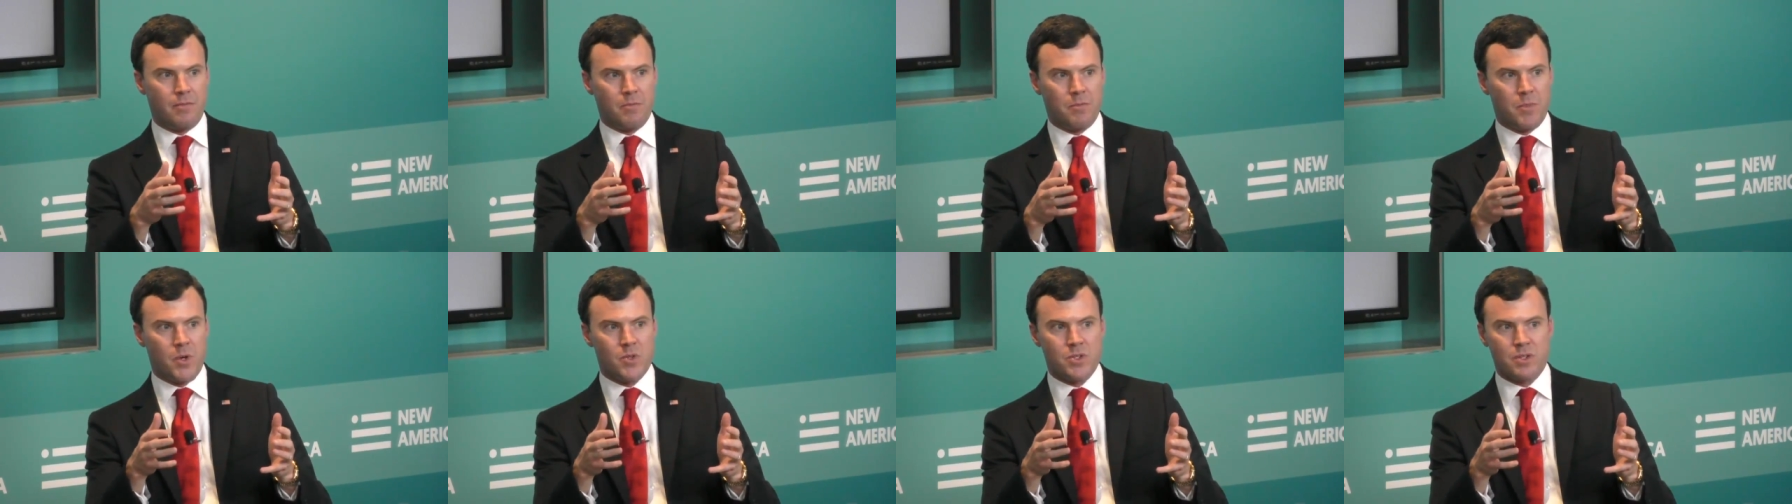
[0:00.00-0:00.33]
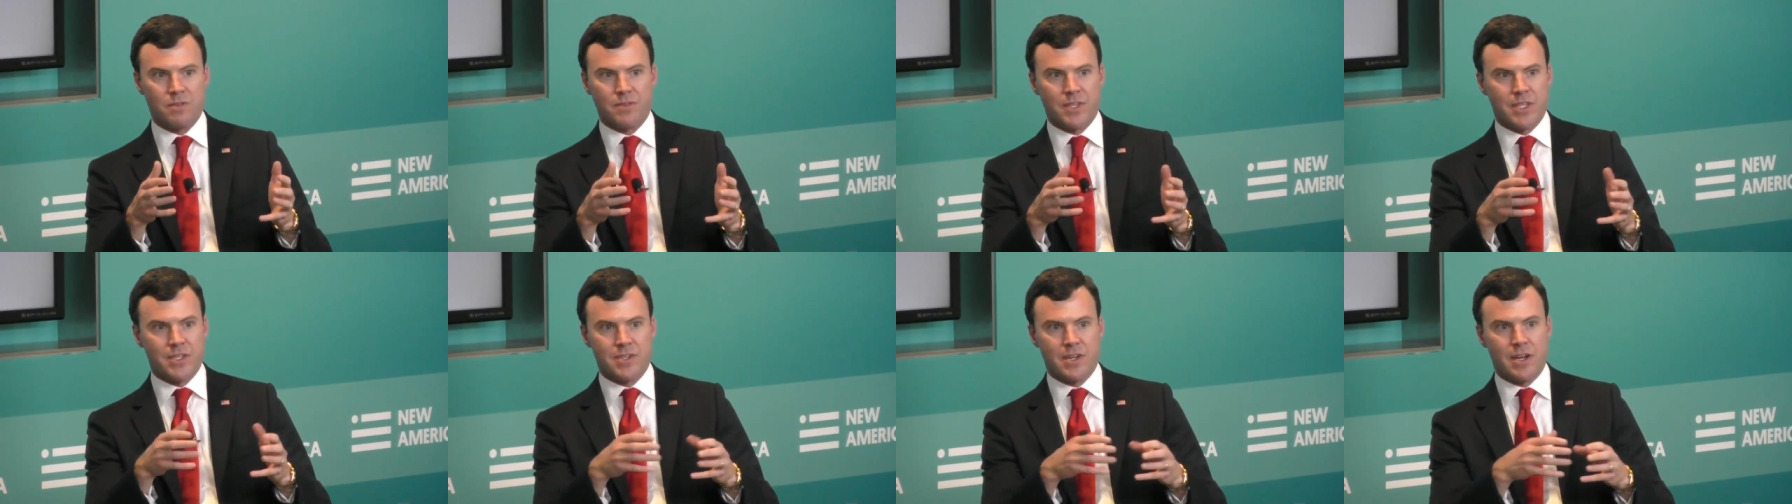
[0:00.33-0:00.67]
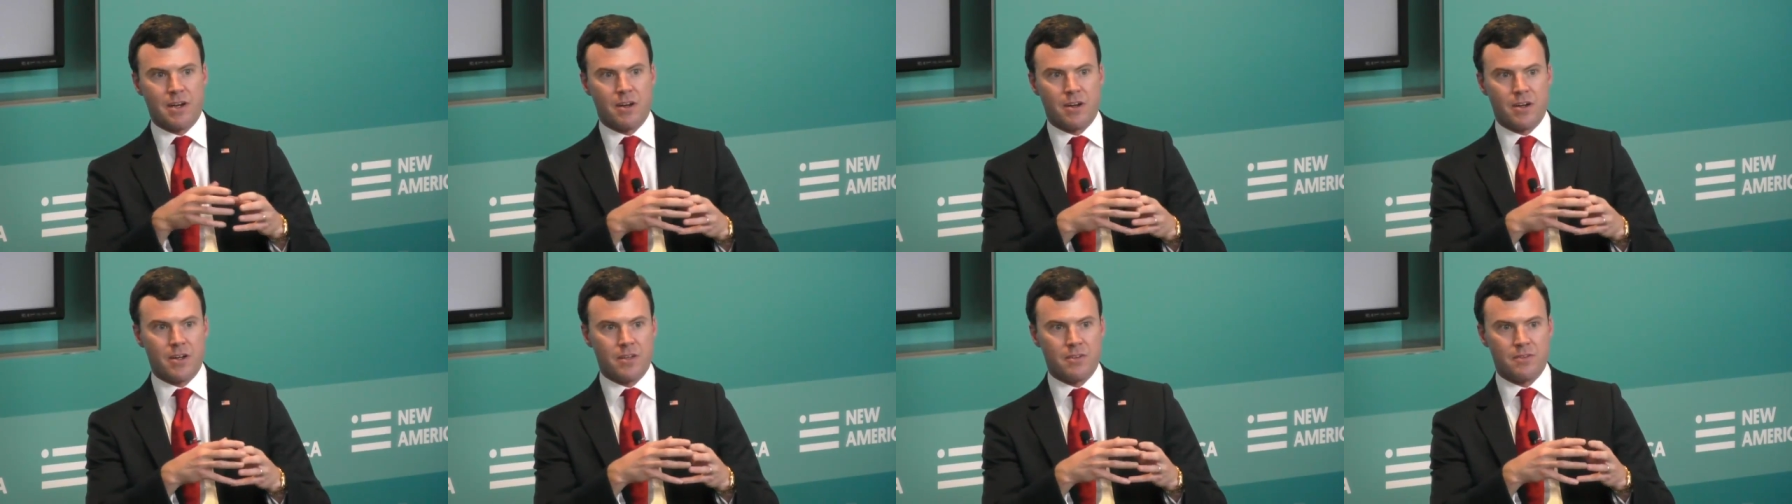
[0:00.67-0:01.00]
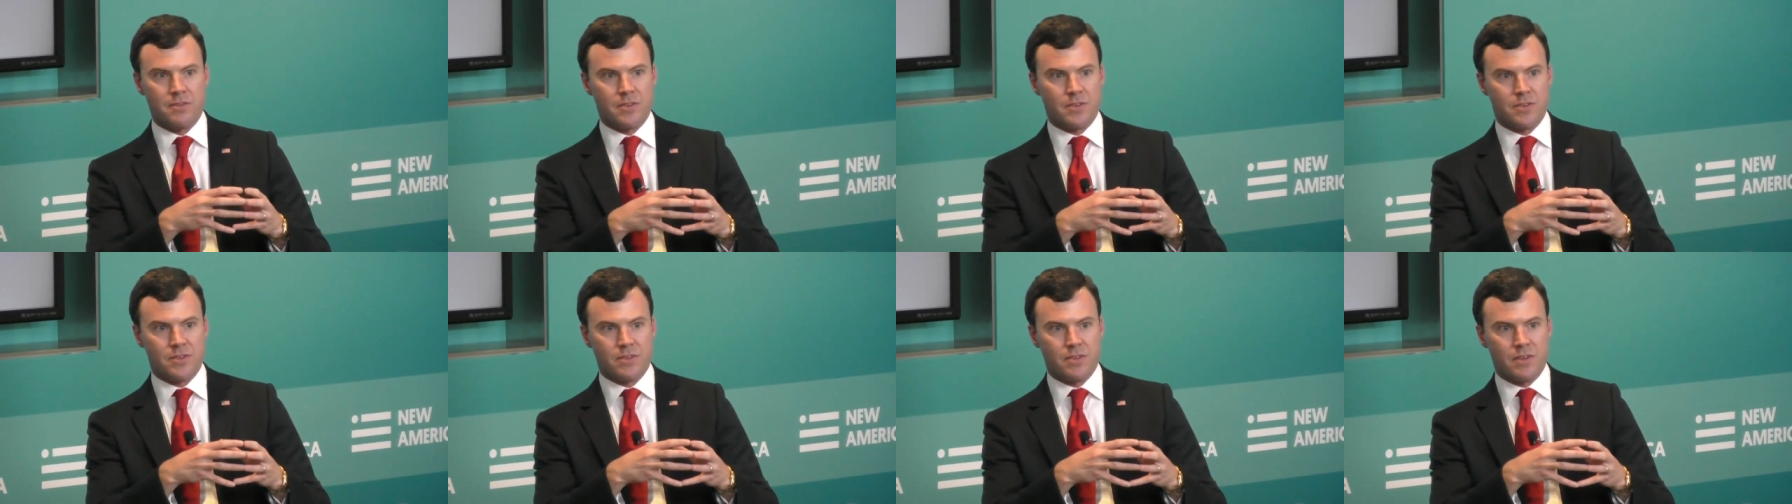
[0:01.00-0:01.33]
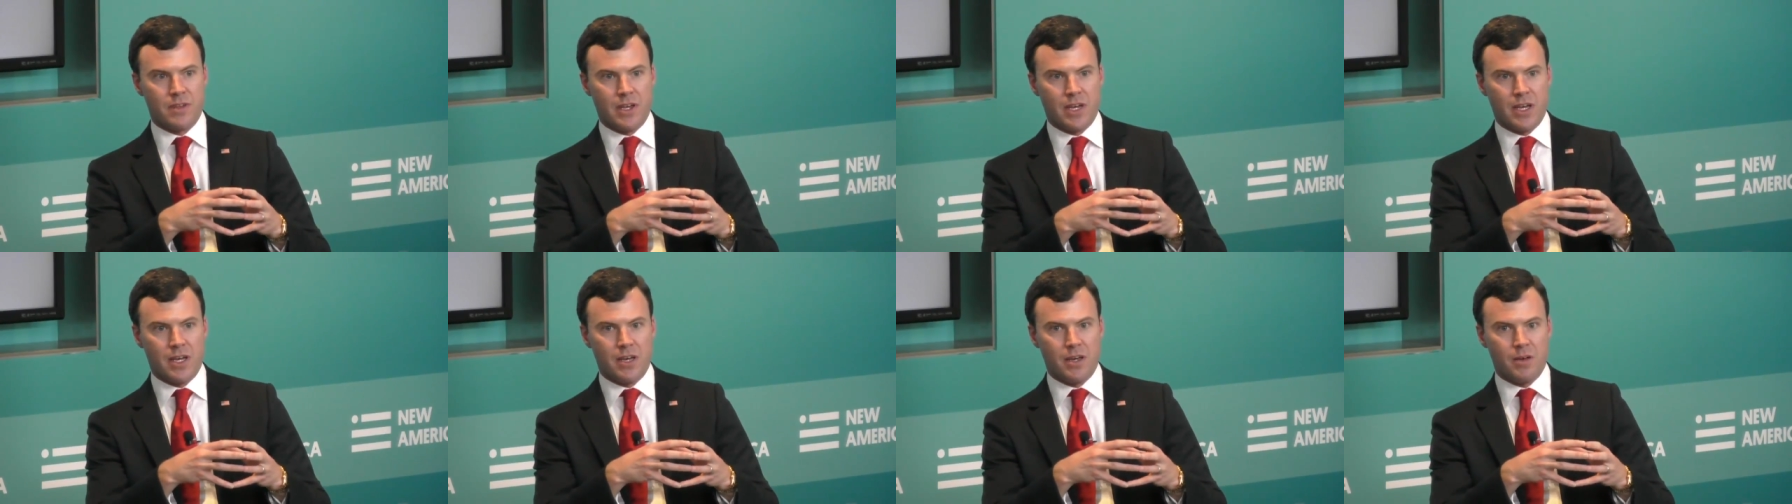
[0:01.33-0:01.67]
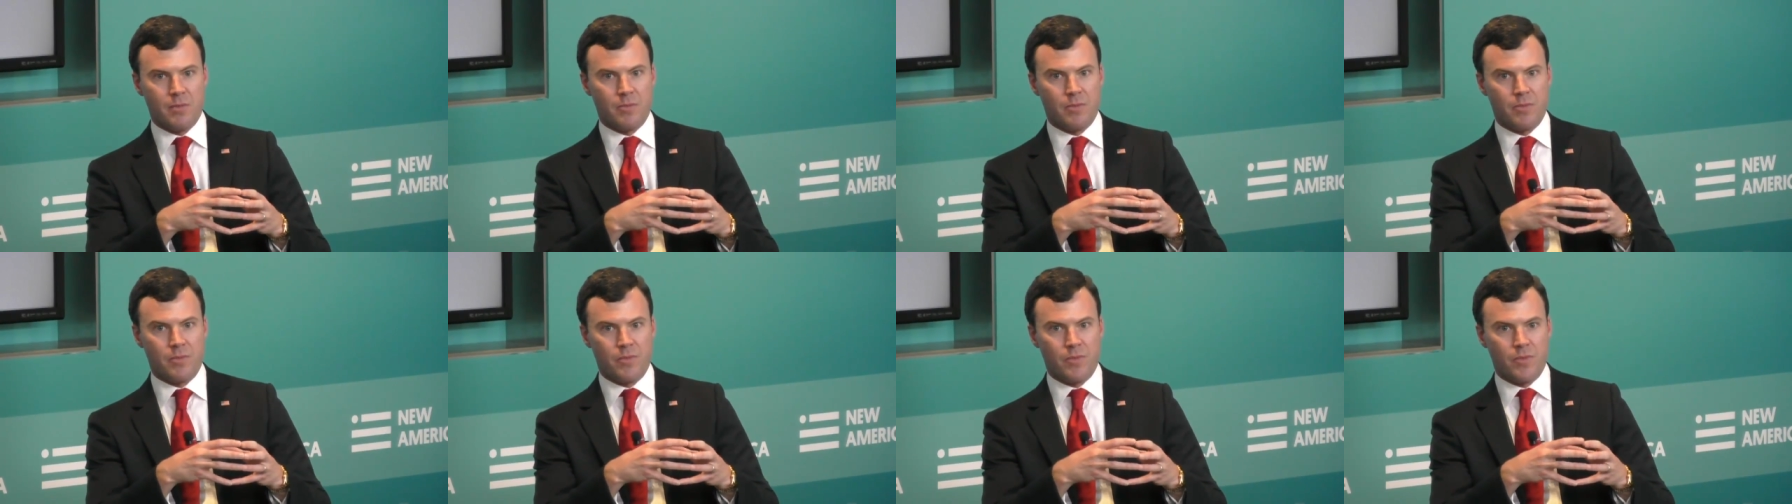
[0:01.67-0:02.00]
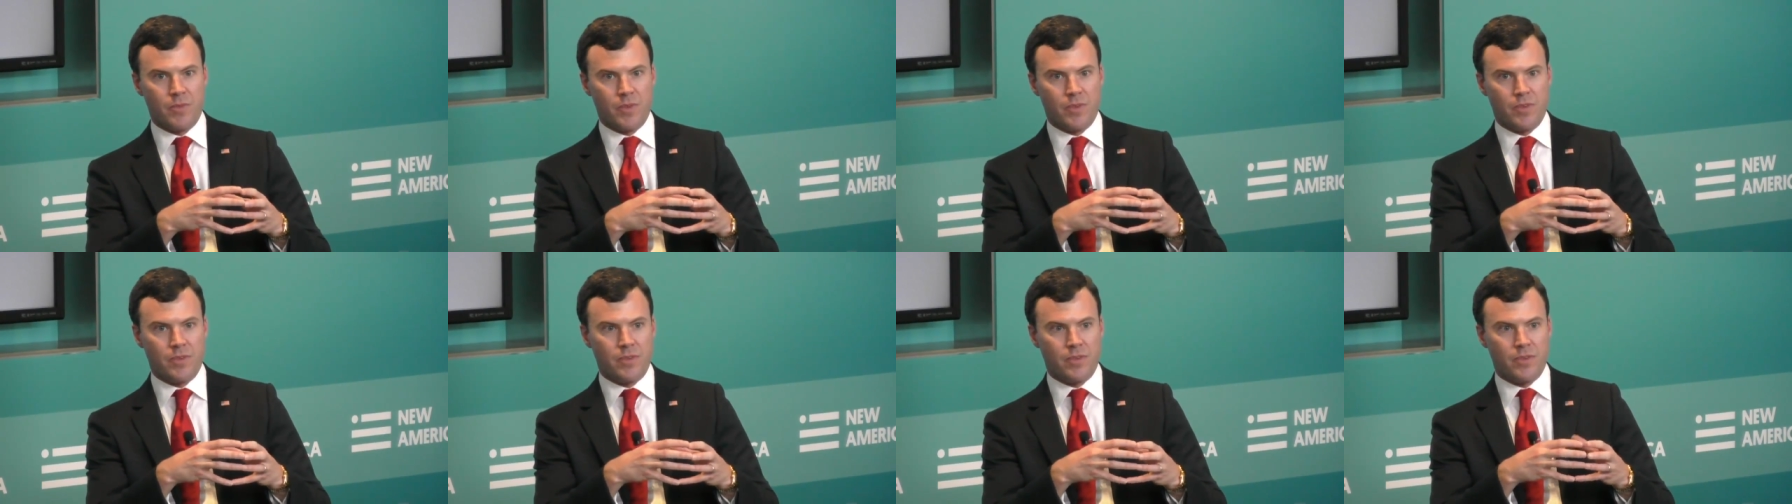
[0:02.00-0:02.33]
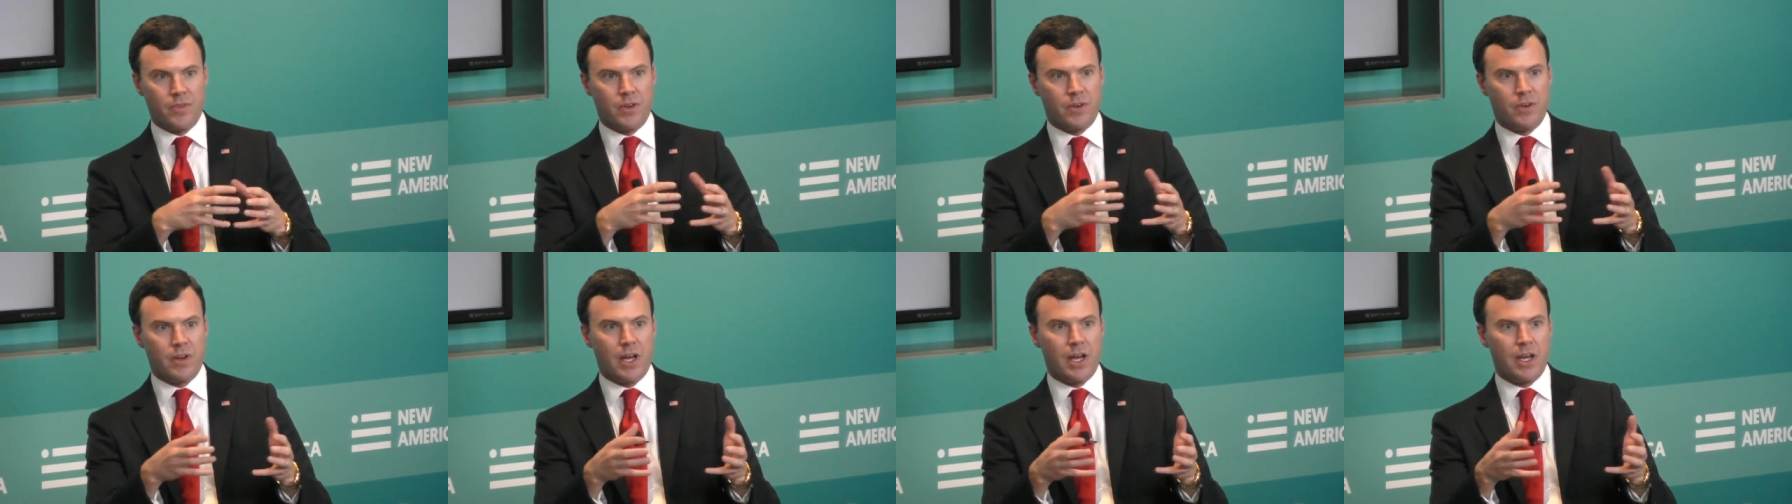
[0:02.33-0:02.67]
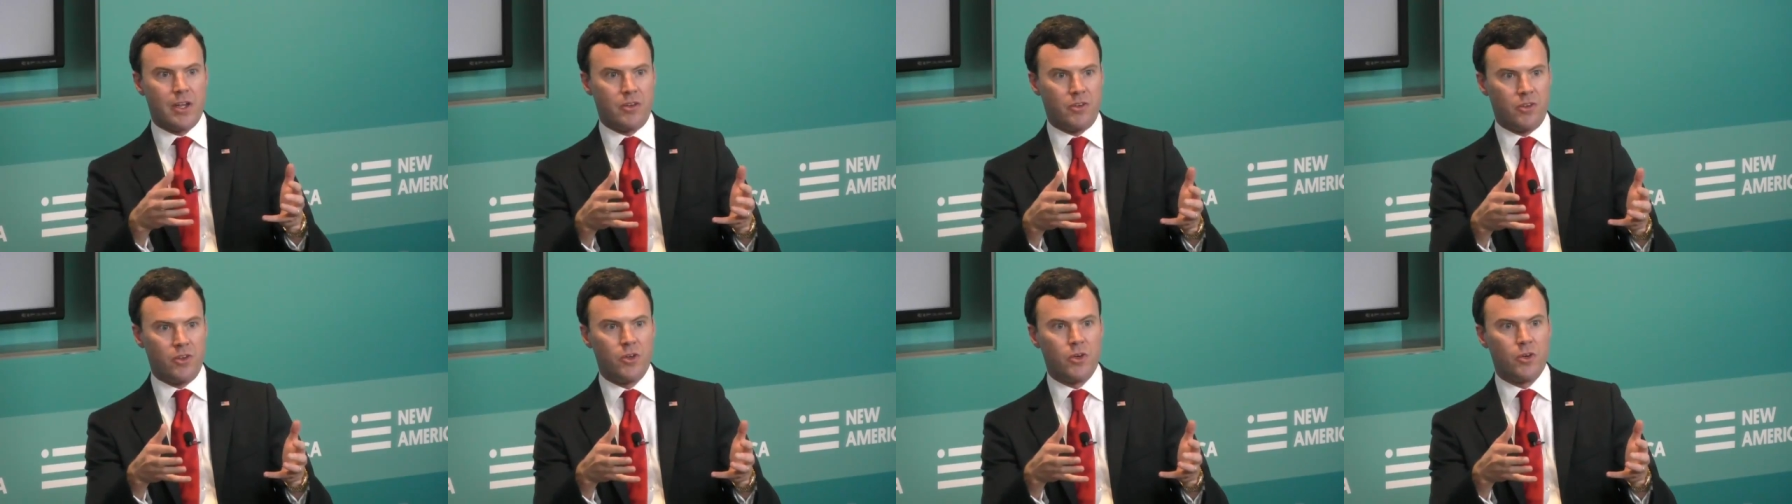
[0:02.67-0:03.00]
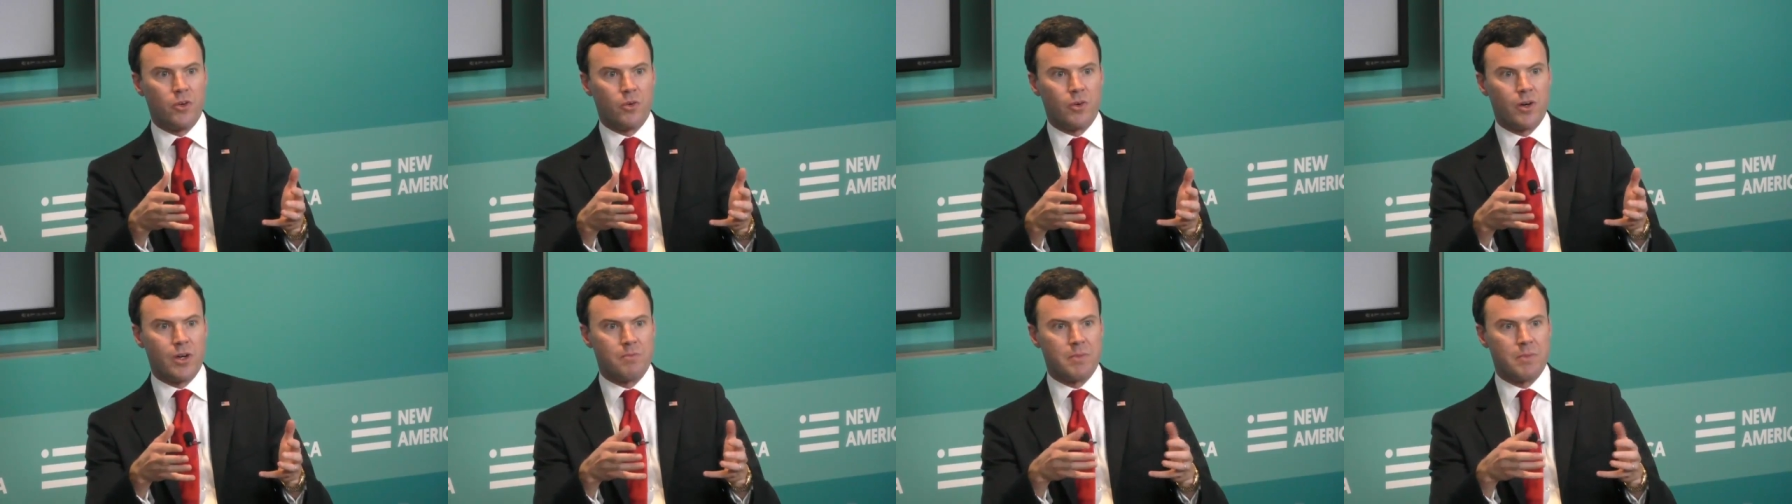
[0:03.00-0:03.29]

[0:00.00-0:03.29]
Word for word: most of these narratives, um, they're not new.